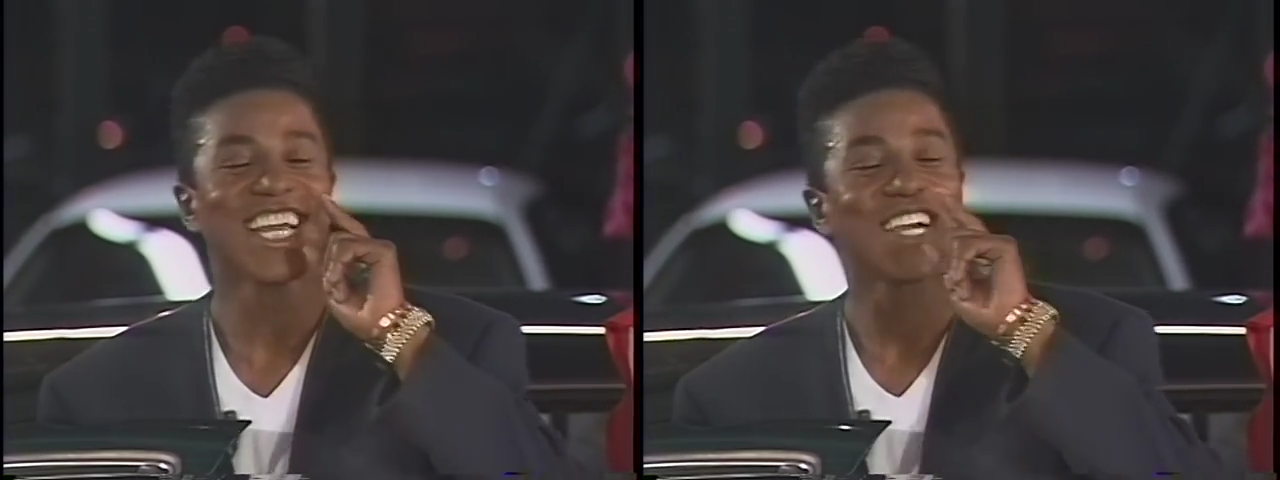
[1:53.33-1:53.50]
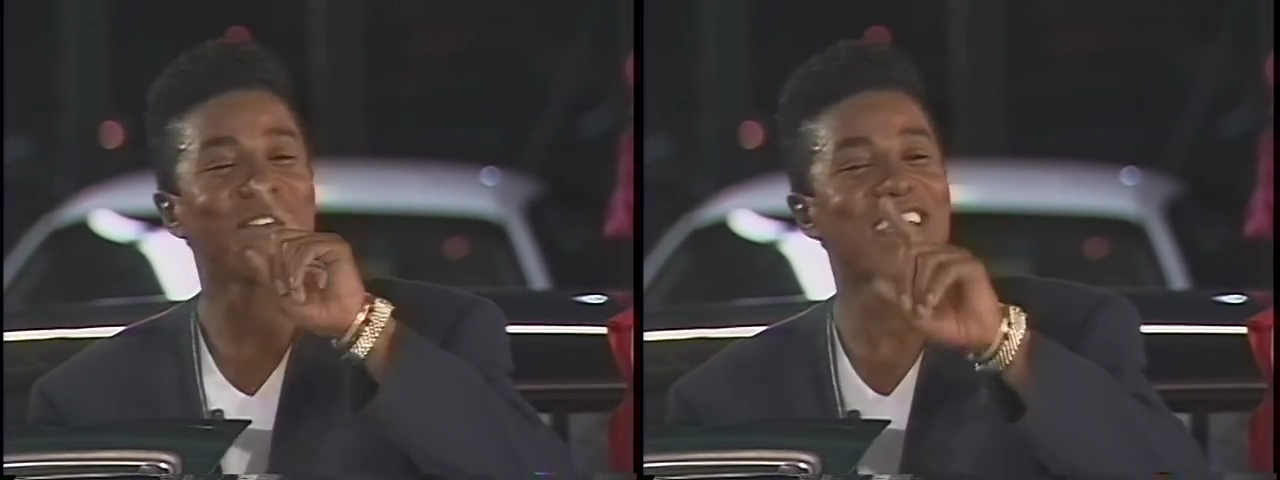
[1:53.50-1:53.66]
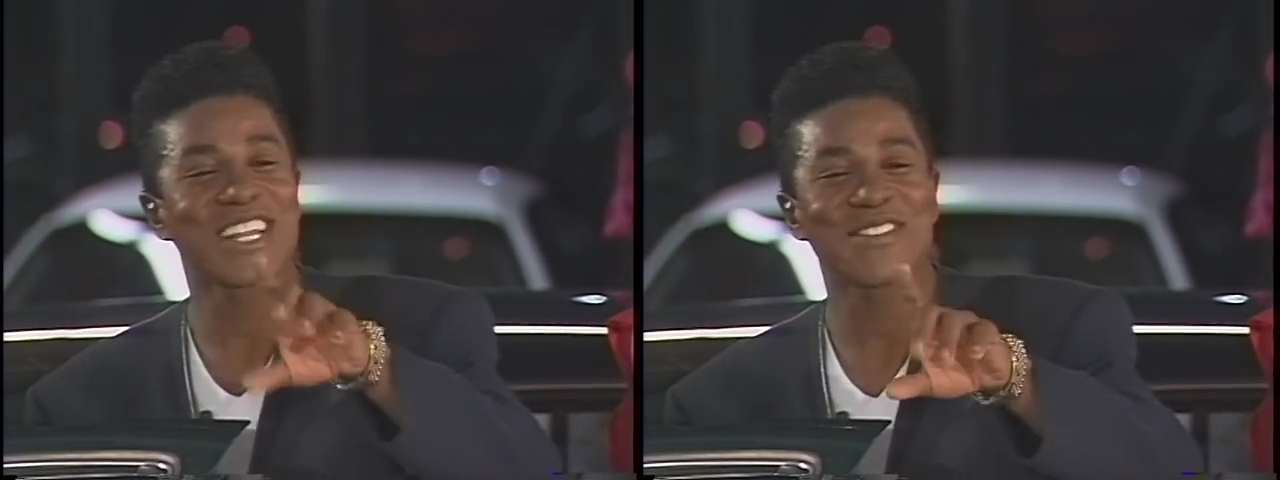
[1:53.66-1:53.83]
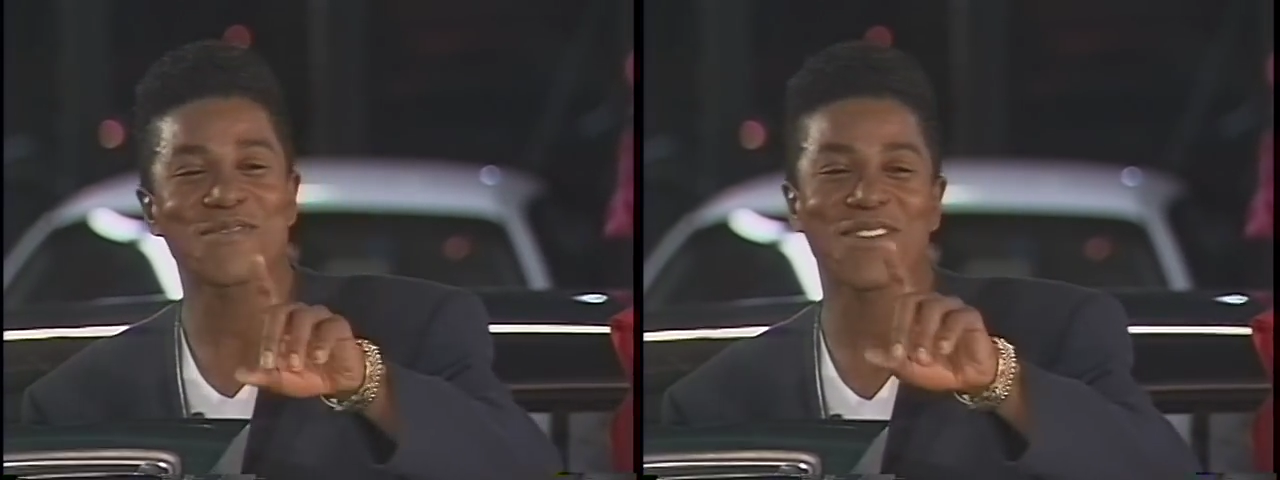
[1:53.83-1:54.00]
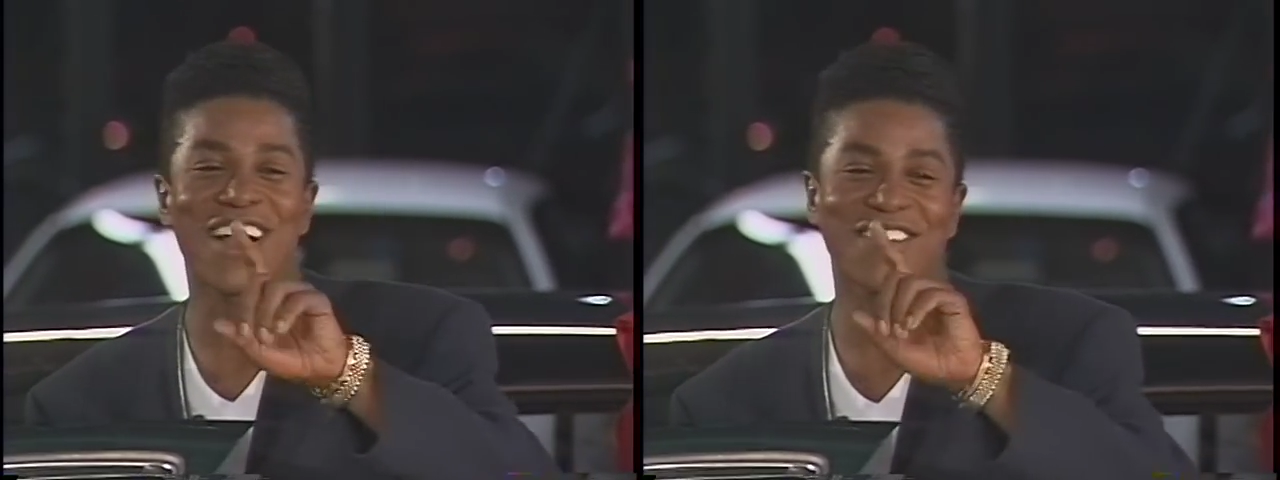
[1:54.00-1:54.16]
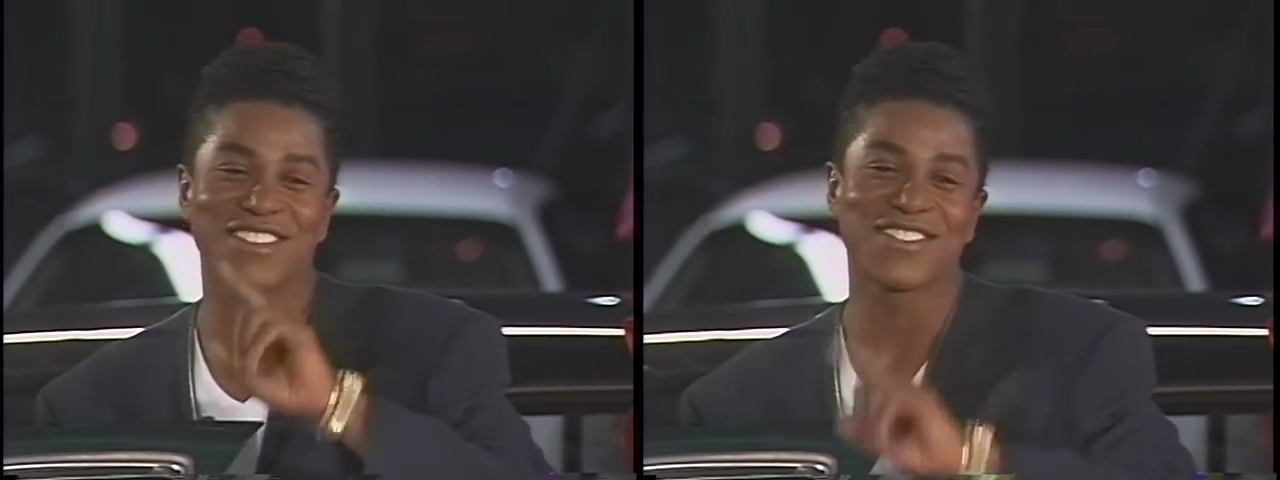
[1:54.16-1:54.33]
Wait,
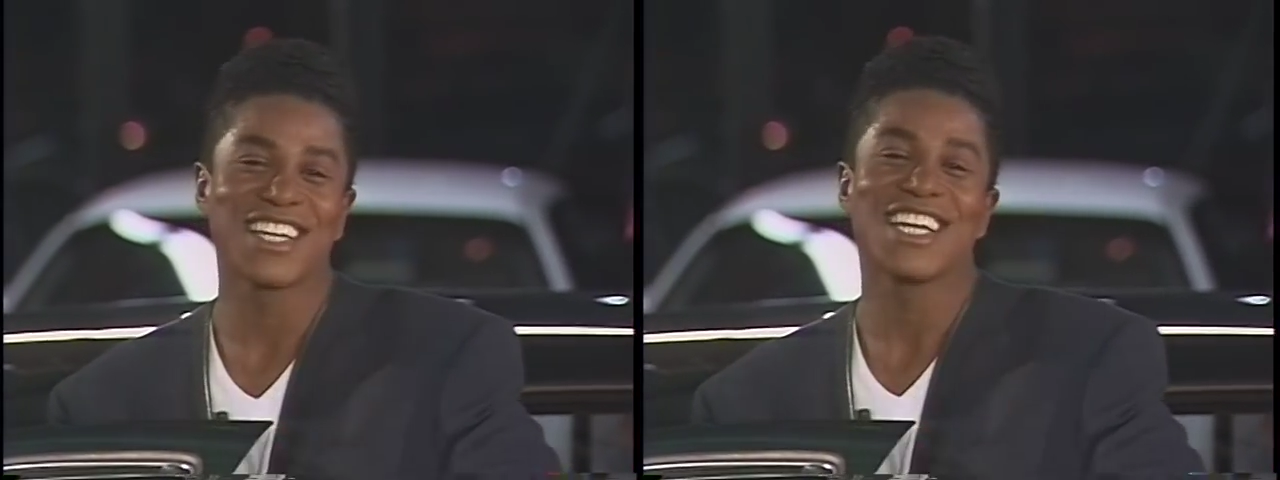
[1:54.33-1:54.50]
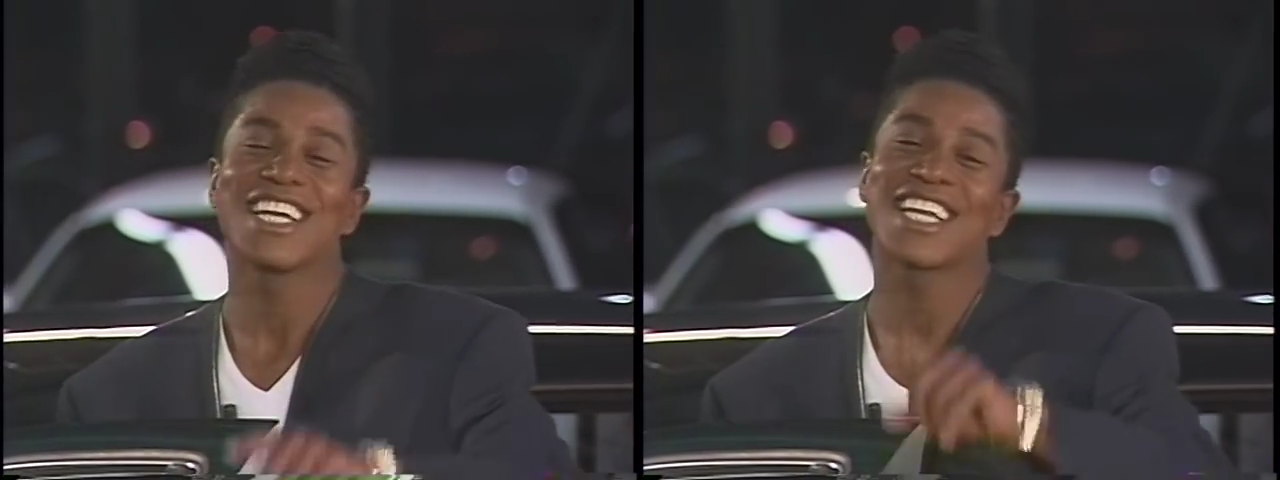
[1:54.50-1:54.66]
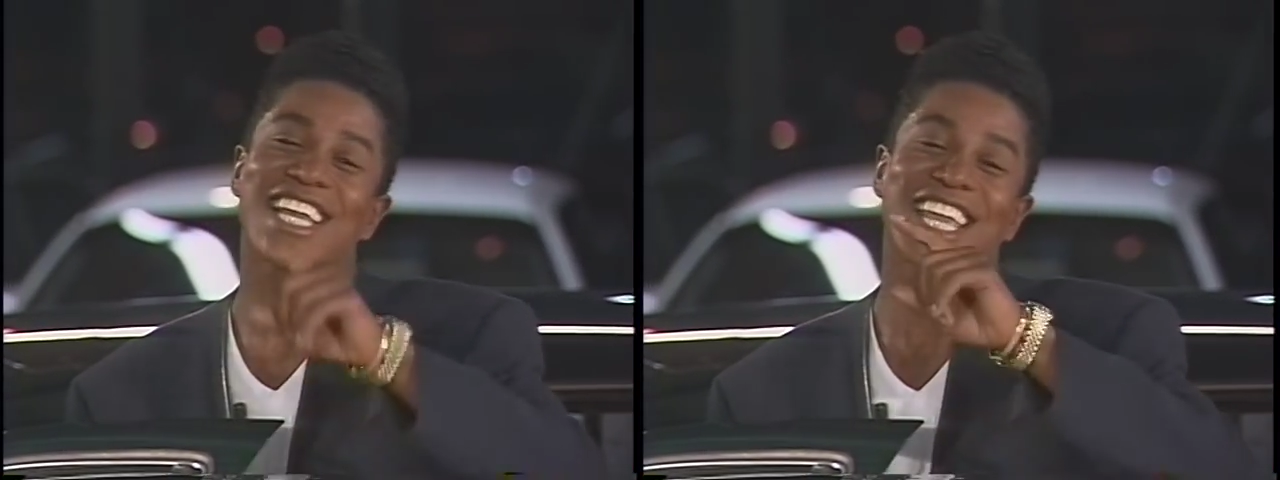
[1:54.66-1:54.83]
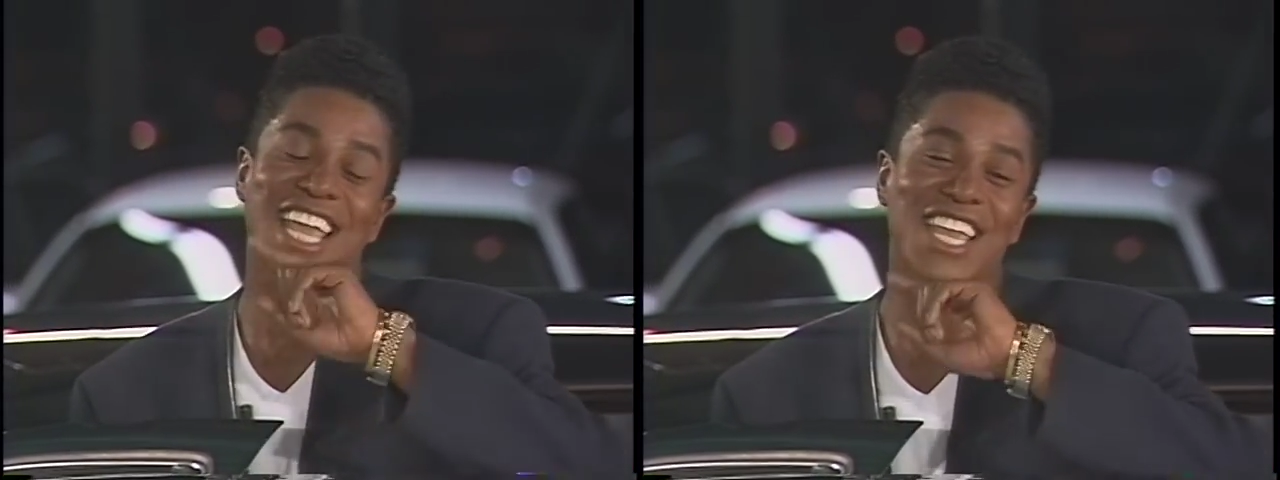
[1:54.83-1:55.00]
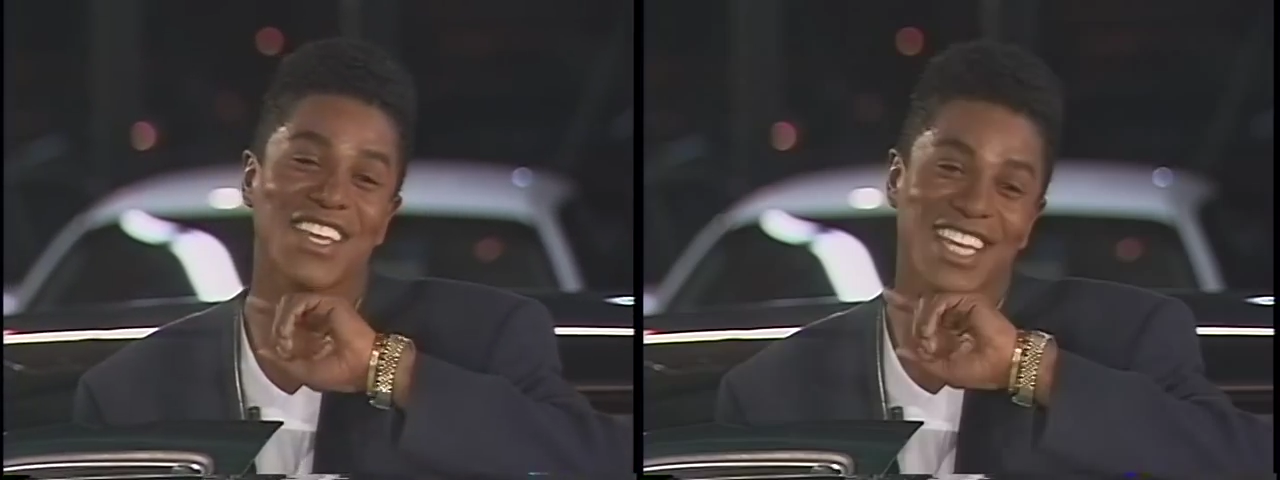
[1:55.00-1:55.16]
problem. Can you